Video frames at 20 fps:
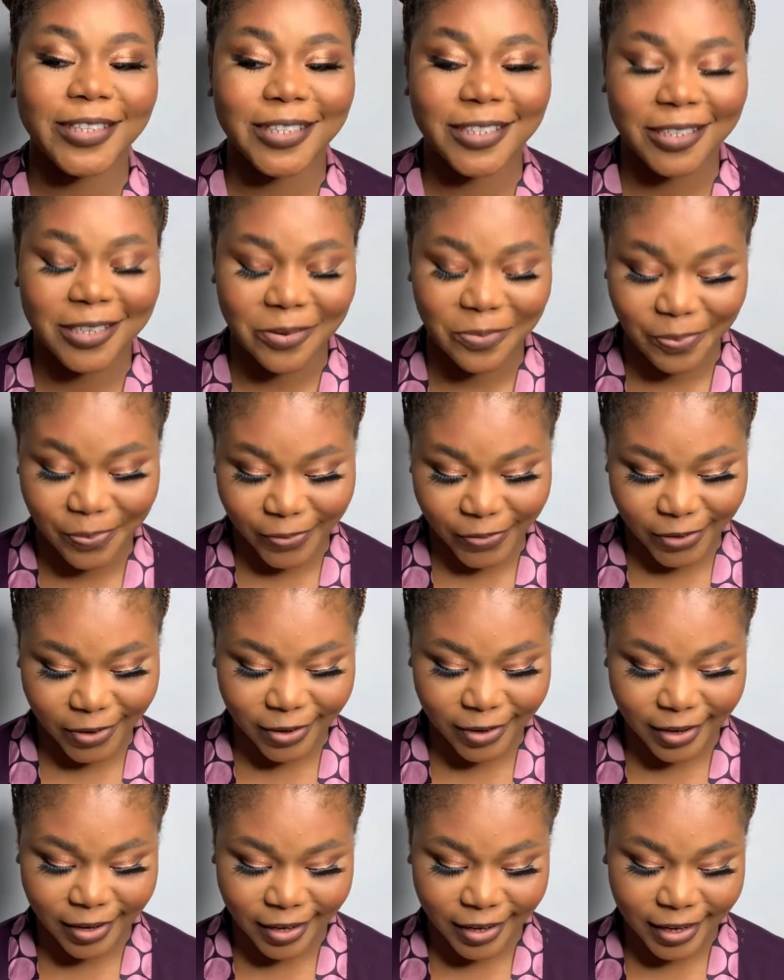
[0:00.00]
tip
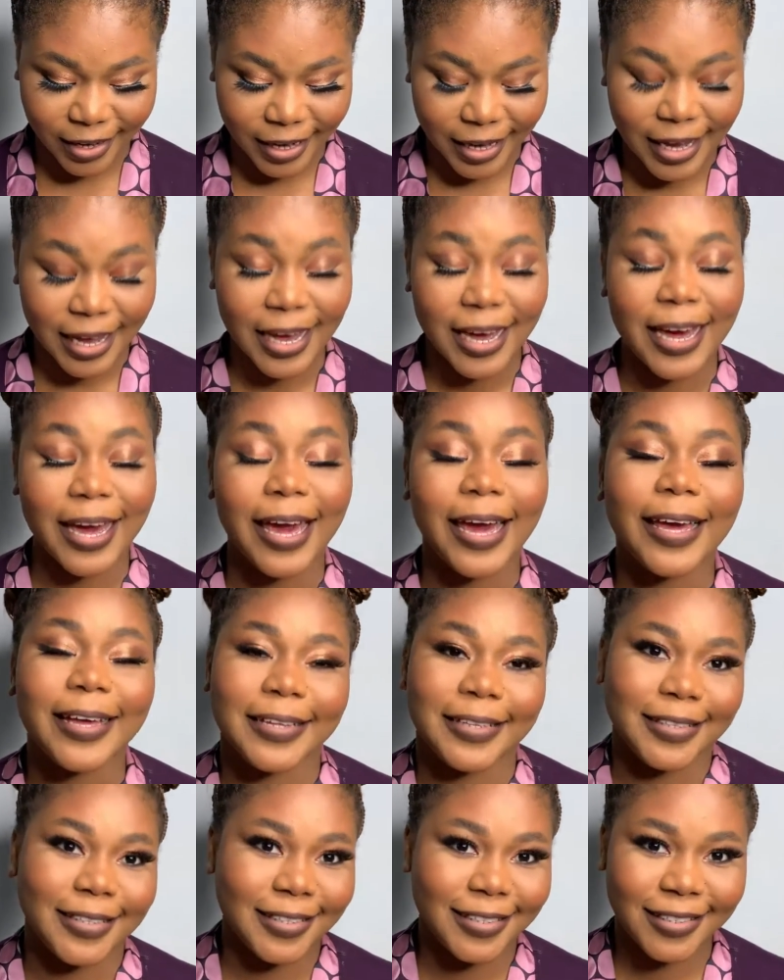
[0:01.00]

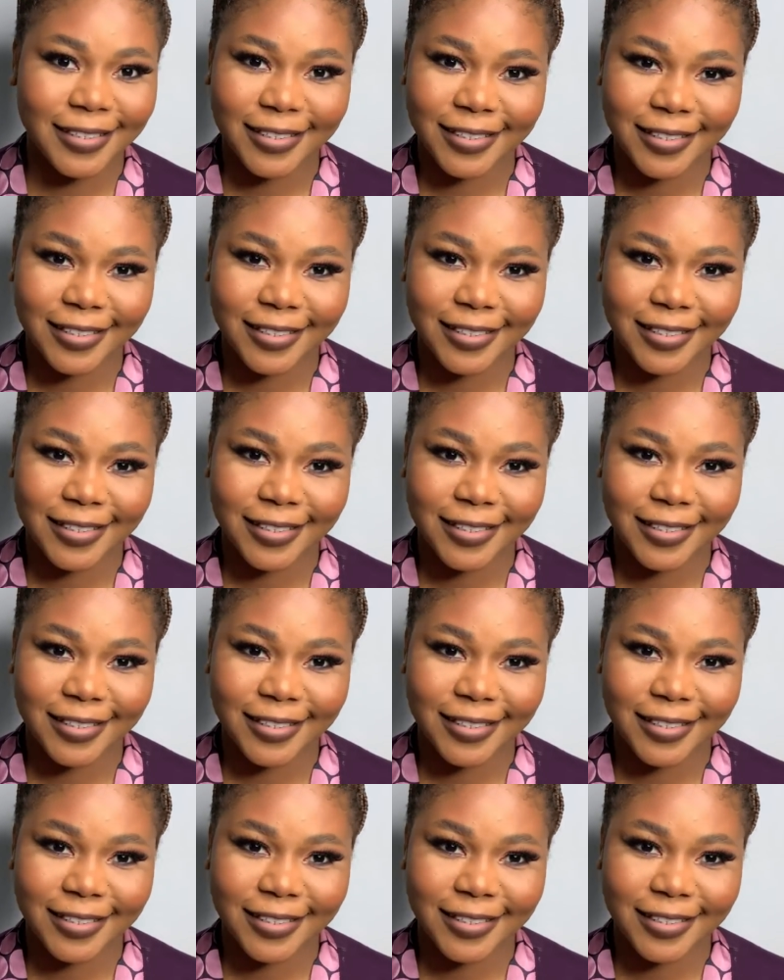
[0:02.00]
is